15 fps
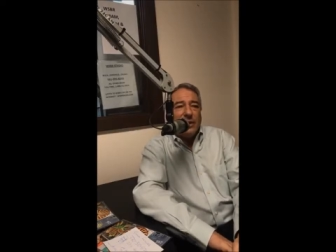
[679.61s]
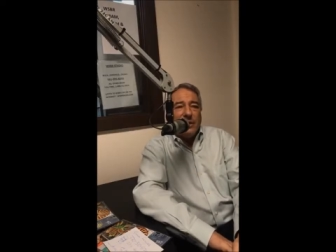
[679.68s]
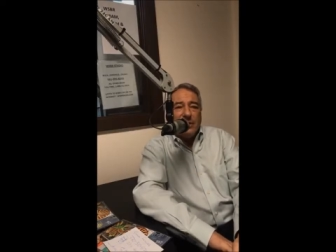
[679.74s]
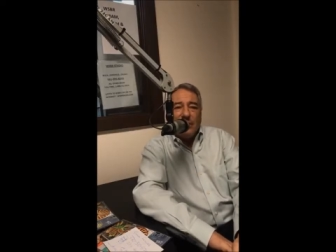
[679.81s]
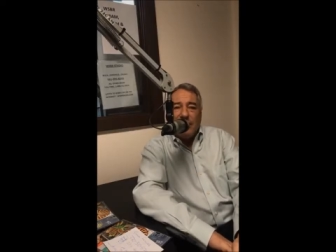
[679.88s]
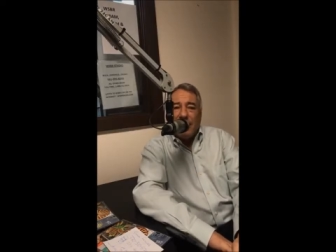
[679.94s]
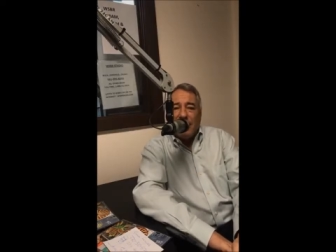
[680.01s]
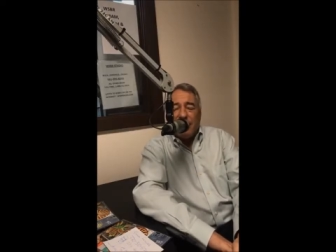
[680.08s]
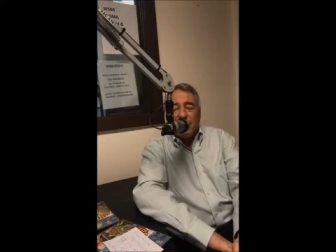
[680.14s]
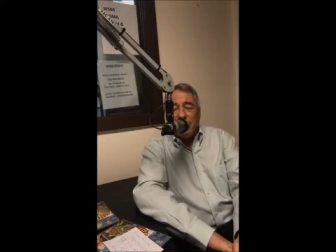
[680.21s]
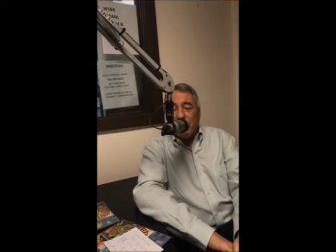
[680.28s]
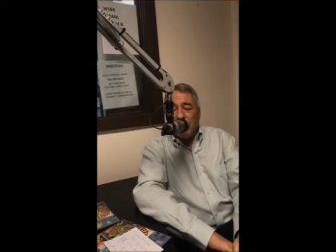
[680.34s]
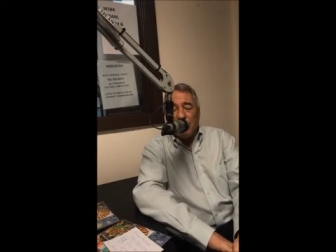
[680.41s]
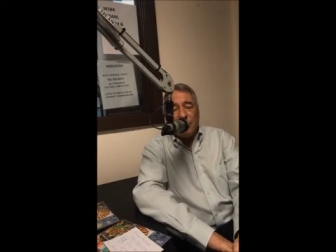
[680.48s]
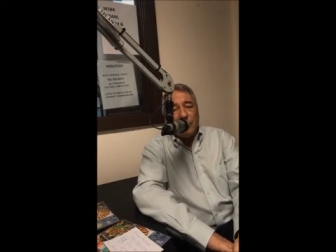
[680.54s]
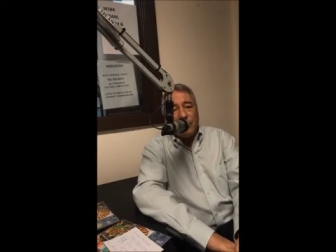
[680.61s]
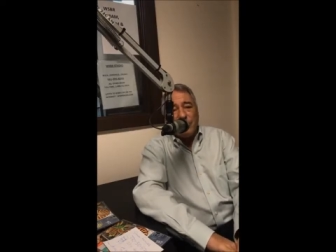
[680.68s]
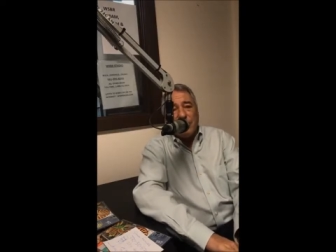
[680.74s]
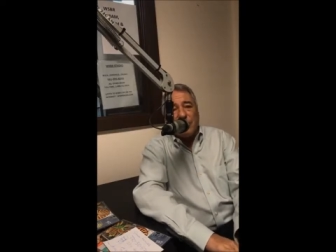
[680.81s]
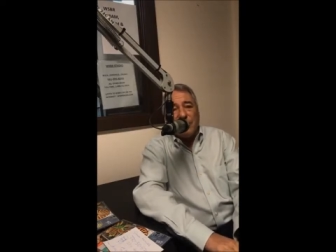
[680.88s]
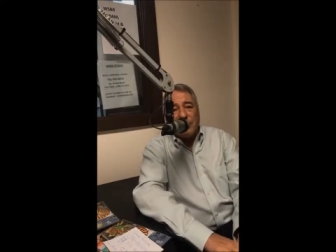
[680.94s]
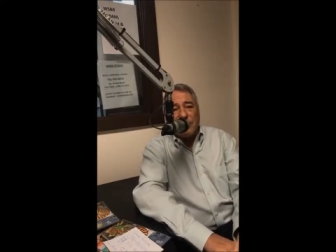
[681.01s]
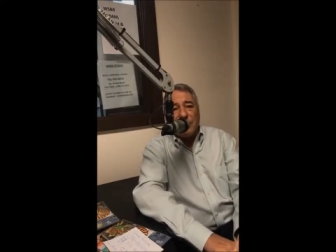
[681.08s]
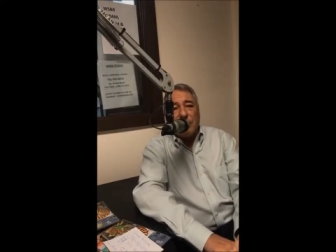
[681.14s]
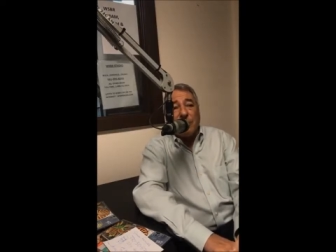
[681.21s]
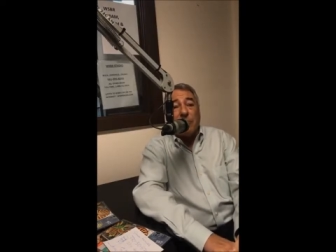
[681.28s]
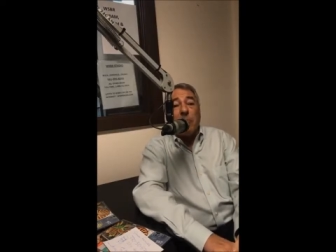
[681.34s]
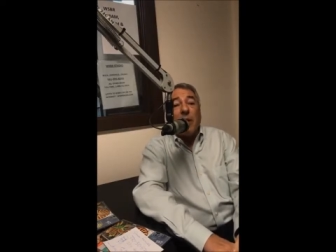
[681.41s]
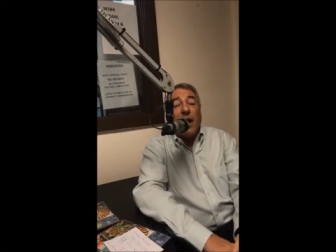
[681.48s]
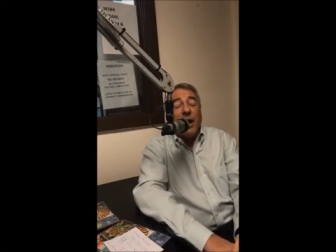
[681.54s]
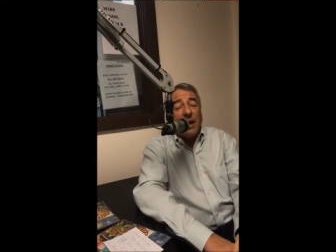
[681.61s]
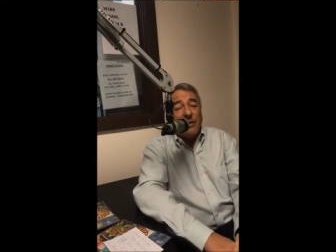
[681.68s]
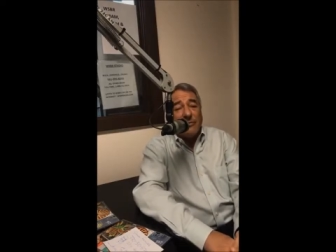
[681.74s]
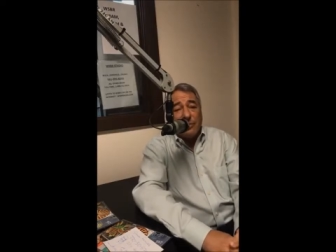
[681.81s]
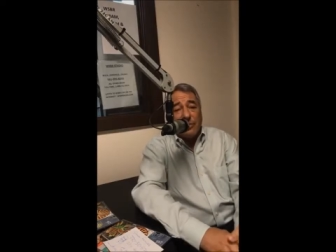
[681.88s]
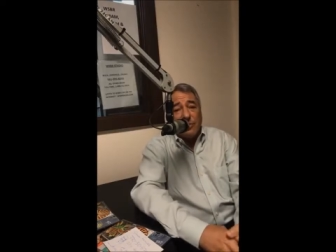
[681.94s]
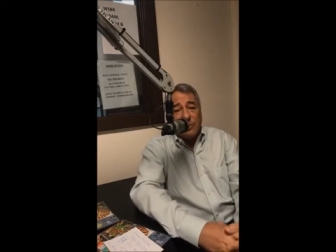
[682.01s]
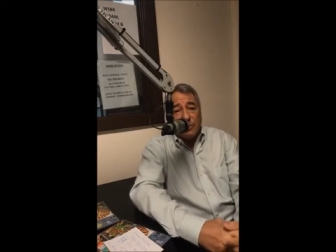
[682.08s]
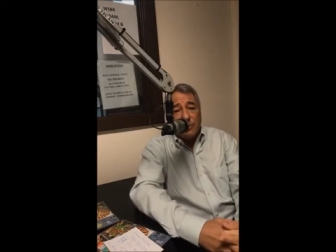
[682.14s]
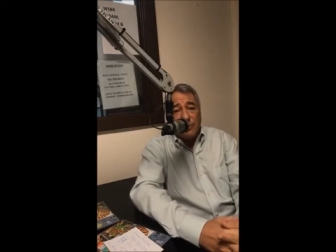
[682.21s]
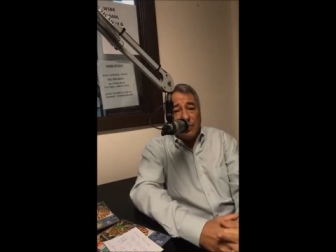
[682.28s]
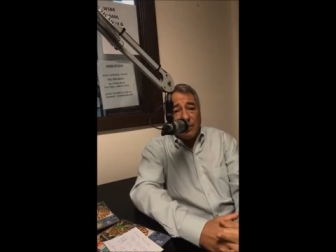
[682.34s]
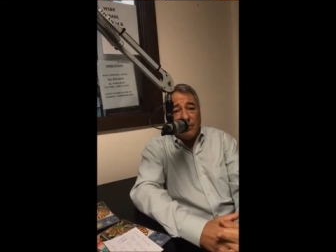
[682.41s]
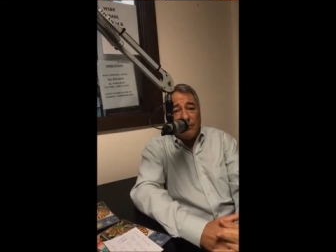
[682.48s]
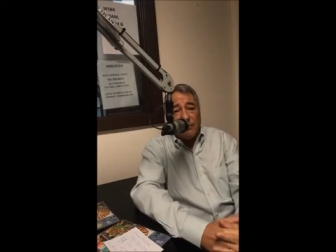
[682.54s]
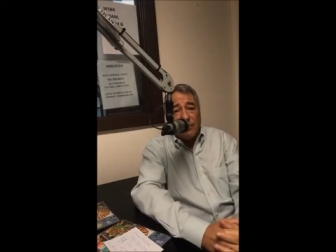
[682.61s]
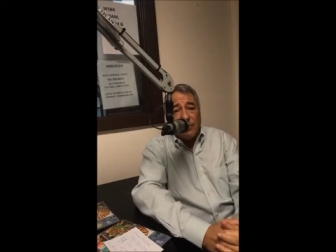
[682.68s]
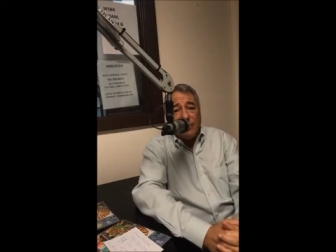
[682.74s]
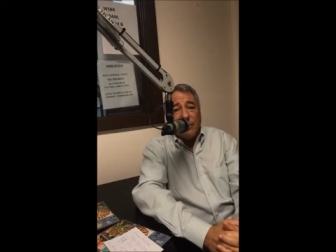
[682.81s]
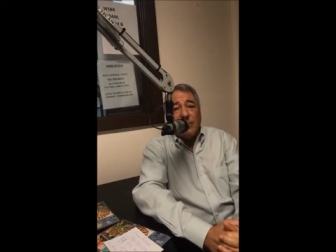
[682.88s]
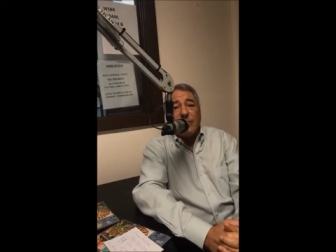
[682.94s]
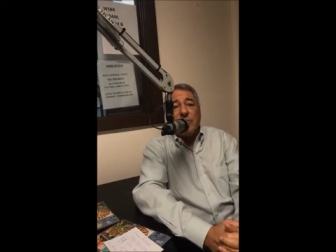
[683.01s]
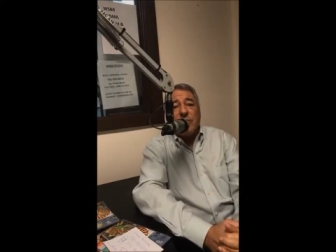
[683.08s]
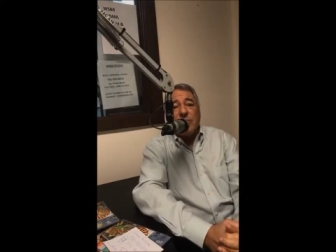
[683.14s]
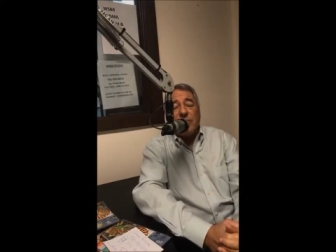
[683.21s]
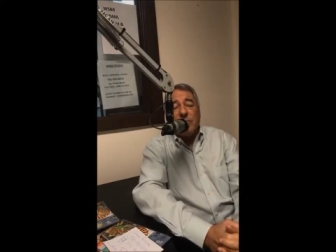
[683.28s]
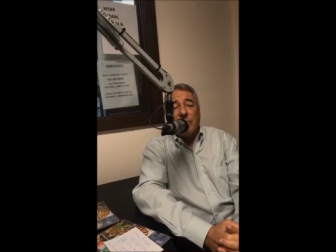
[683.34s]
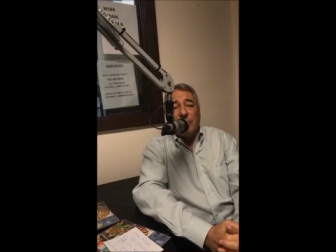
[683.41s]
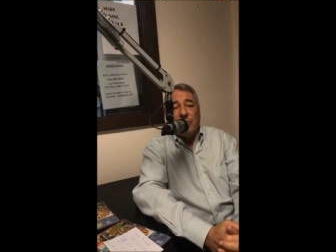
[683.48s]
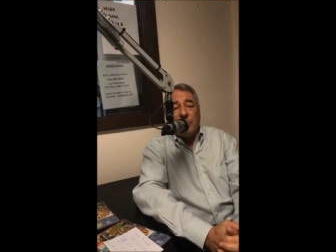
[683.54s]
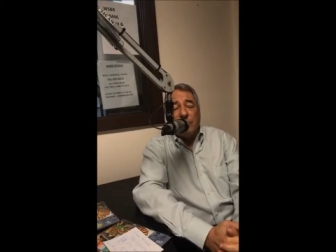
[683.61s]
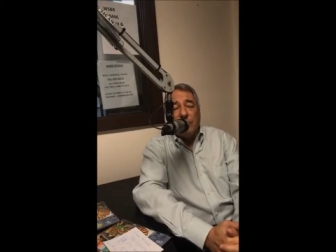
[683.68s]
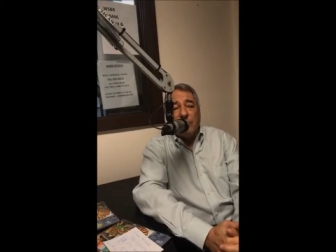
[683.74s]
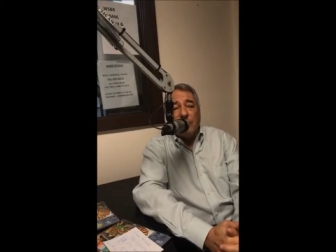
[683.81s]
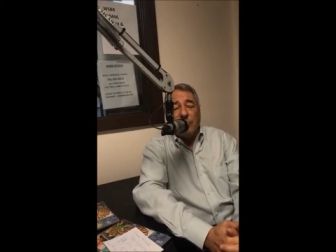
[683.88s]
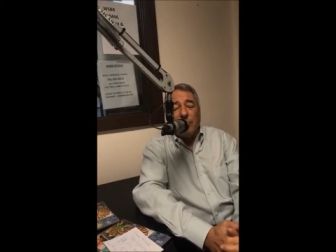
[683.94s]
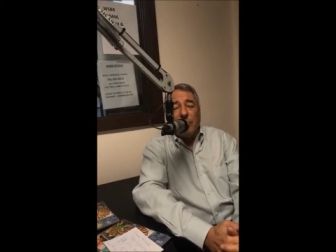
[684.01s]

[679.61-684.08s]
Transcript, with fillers: You got to do all sorts of things to impoverish yourself to